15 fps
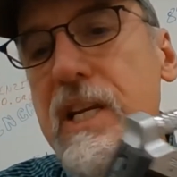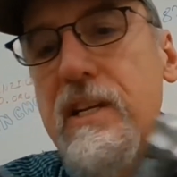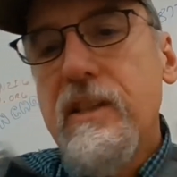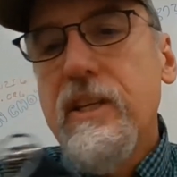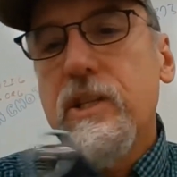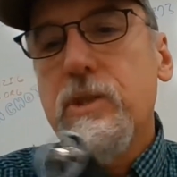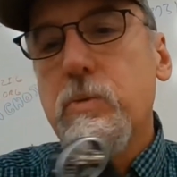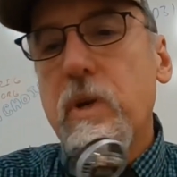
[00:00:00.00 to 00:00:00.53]

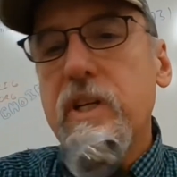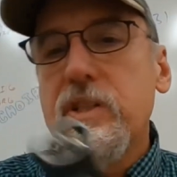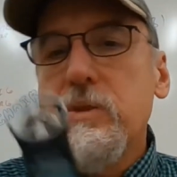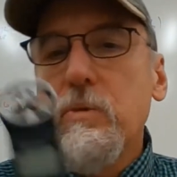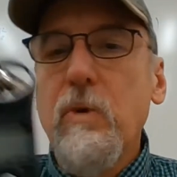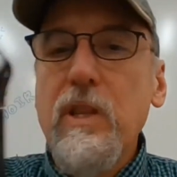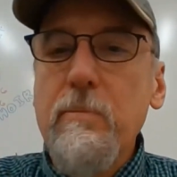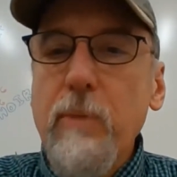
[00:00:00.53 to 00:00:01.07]
This one is
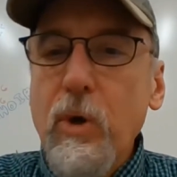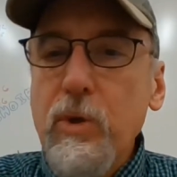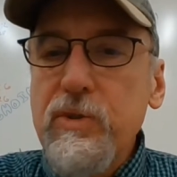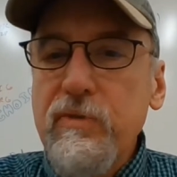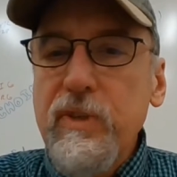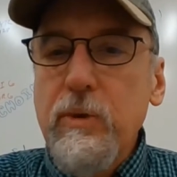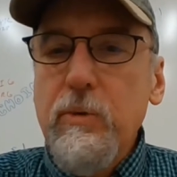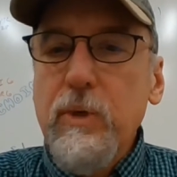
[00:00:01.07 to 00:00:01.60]
the one that
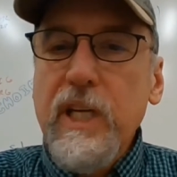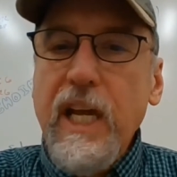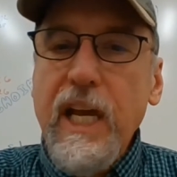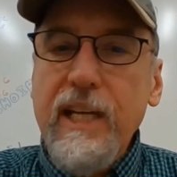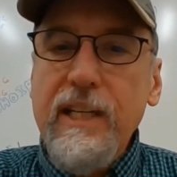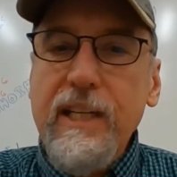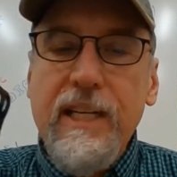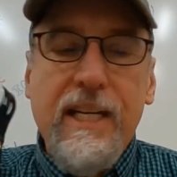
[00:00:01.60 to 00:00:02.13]
most of you will
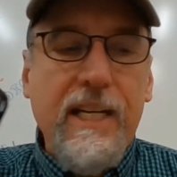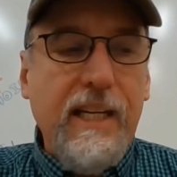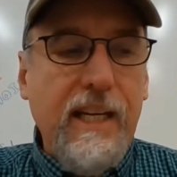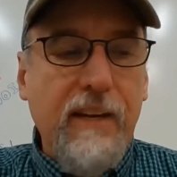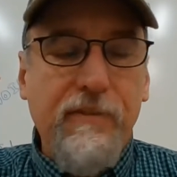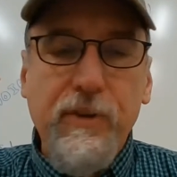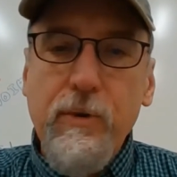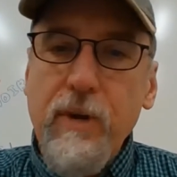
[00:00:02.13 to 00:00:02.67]
get.
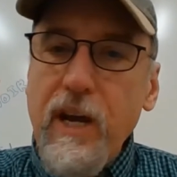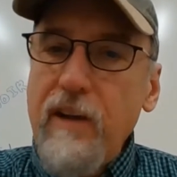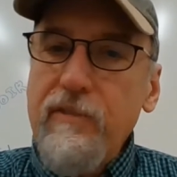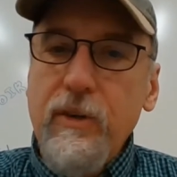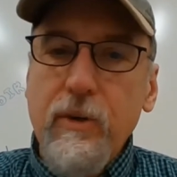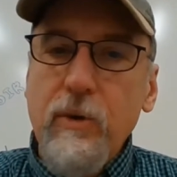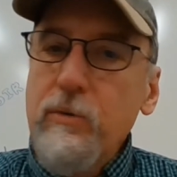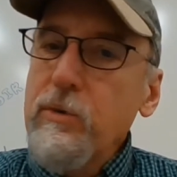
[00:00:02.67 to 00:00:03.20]
If you have
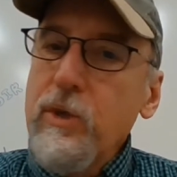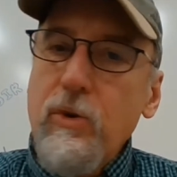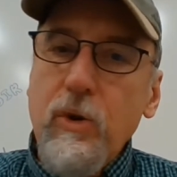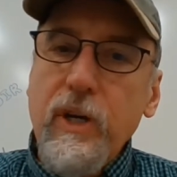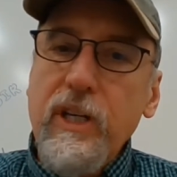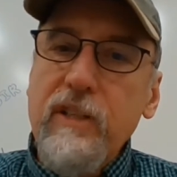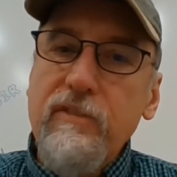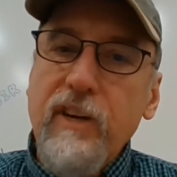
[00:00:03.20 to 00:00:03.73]
your own
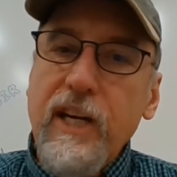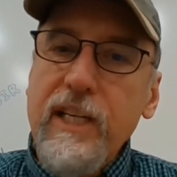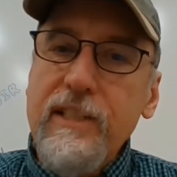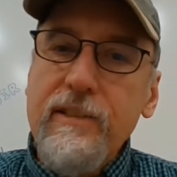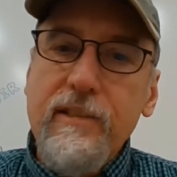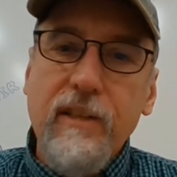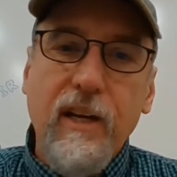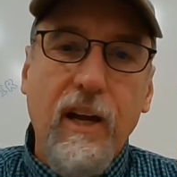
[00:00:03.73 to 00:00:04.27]
recording
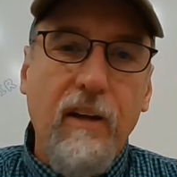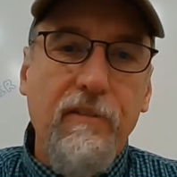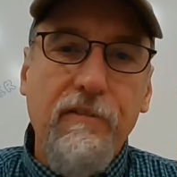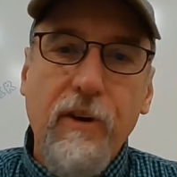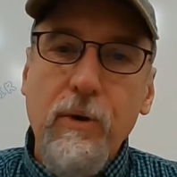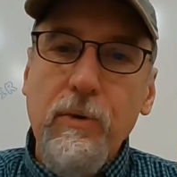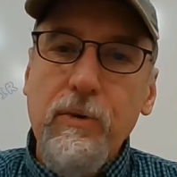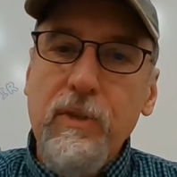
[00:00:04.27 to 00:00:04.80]
device, a
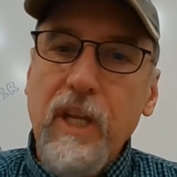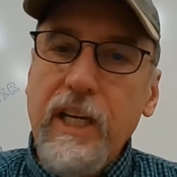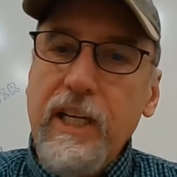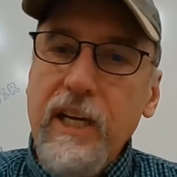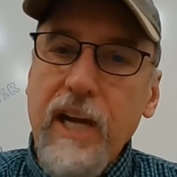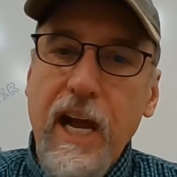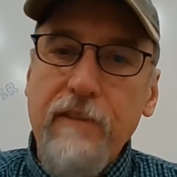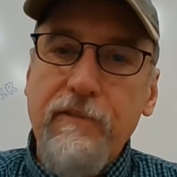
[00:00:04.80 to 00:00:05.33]
phone like
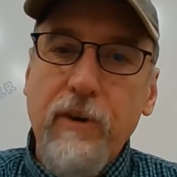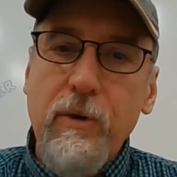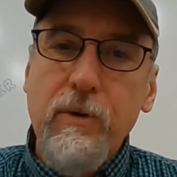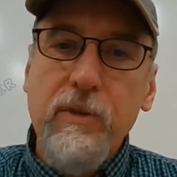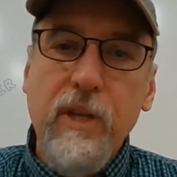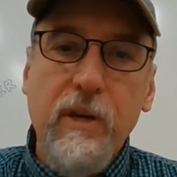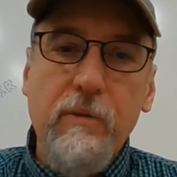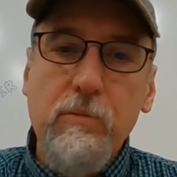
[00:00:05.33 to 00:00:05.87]
an
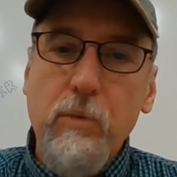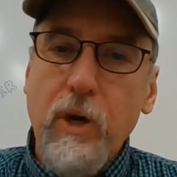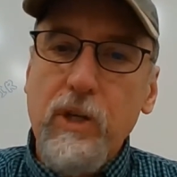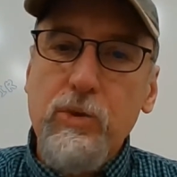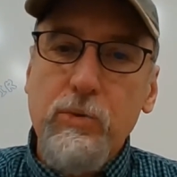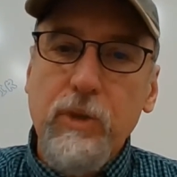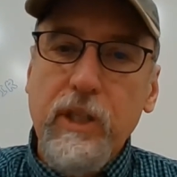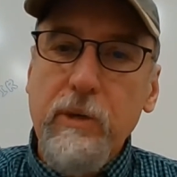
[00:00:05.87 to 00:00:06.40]
iPhone that
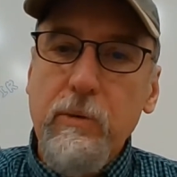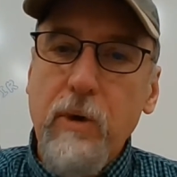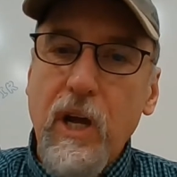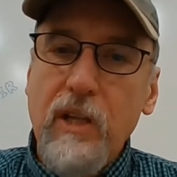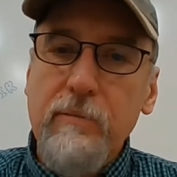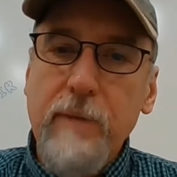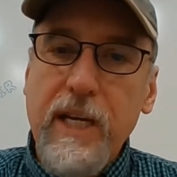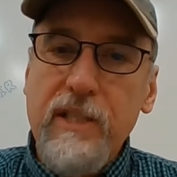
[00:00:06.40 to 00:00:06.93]
works really
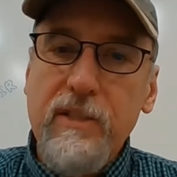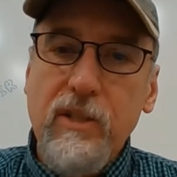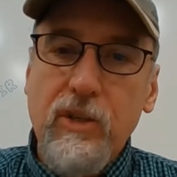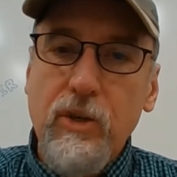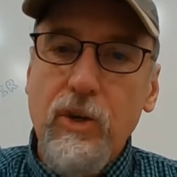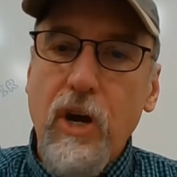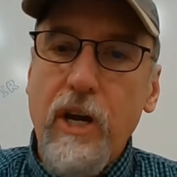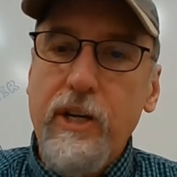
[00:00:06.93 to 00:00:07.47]
well, makes
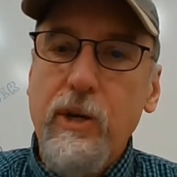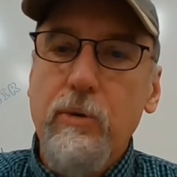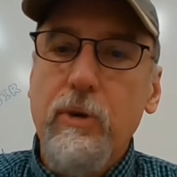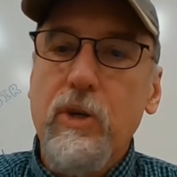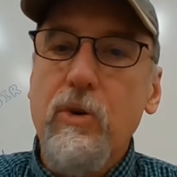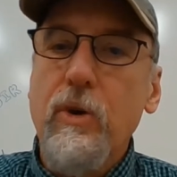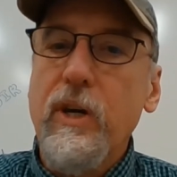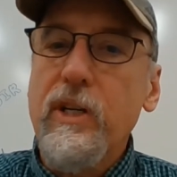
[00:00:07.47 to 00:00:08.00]
good audio
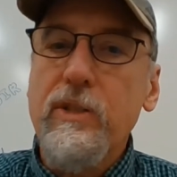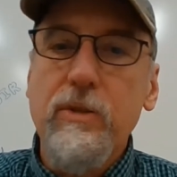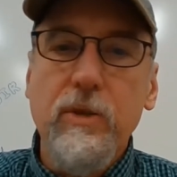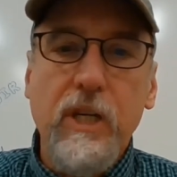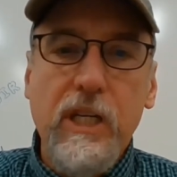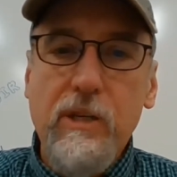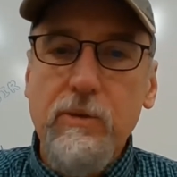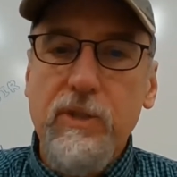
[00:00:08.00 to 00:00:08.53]
recordings, you
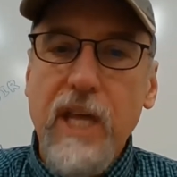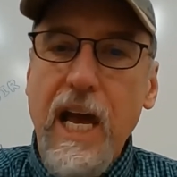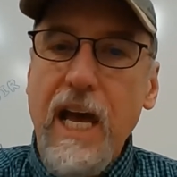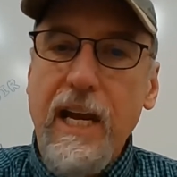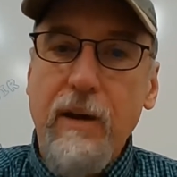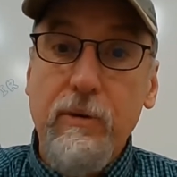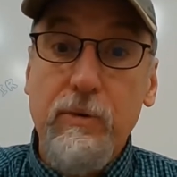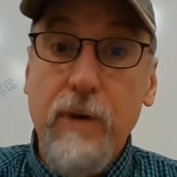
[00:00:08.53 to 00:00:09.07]
can use that.
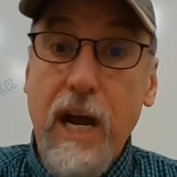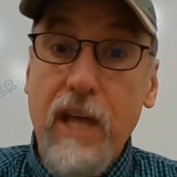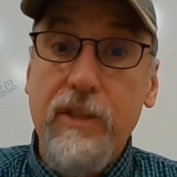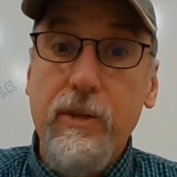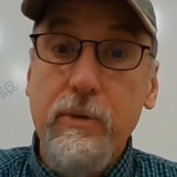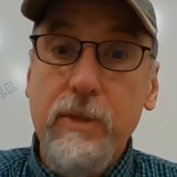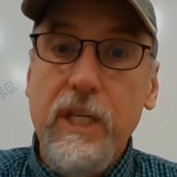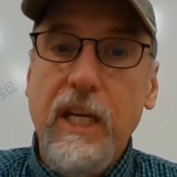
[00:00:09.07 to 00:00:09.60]
I would rather
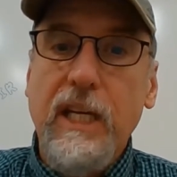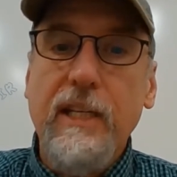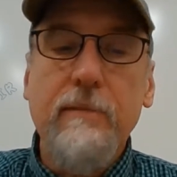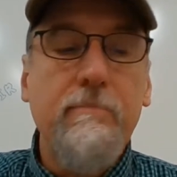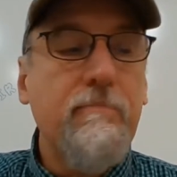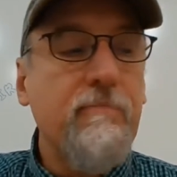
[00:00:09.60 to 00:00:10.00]
you did.